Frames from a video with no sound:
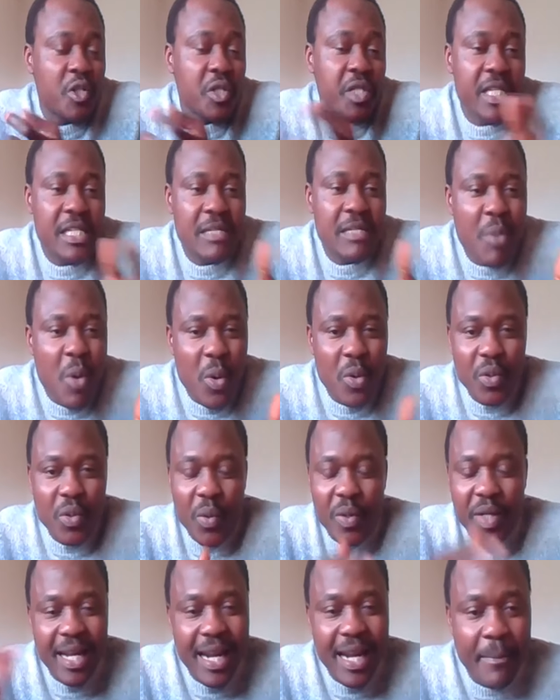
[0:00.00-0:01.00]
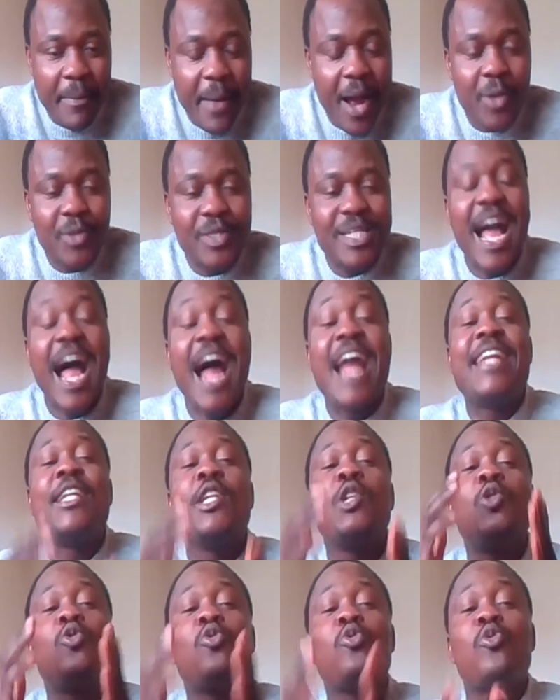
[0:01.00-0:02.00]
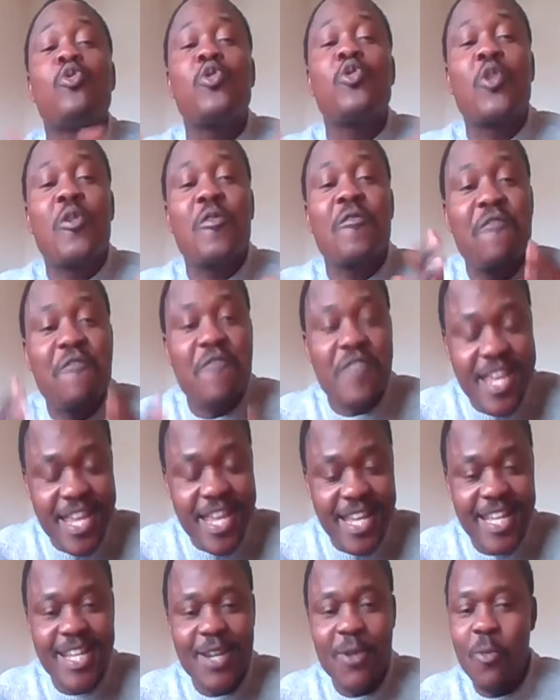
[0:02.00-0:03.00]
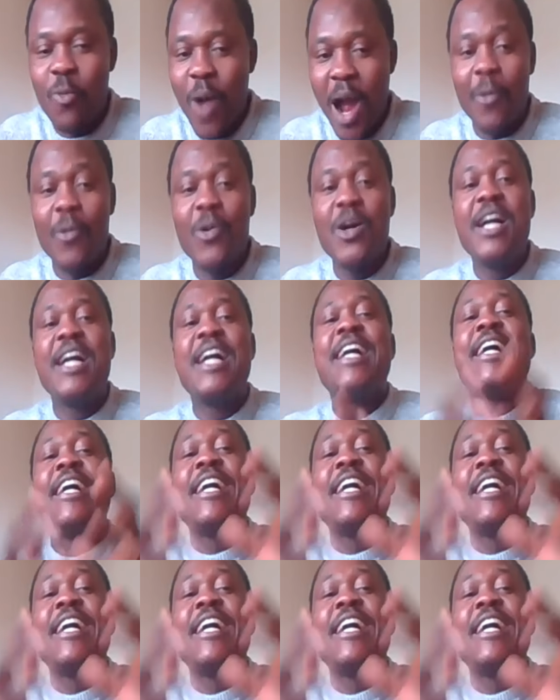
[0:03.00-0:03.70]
just for 6 months or thereabout, and the tuition fee, wow,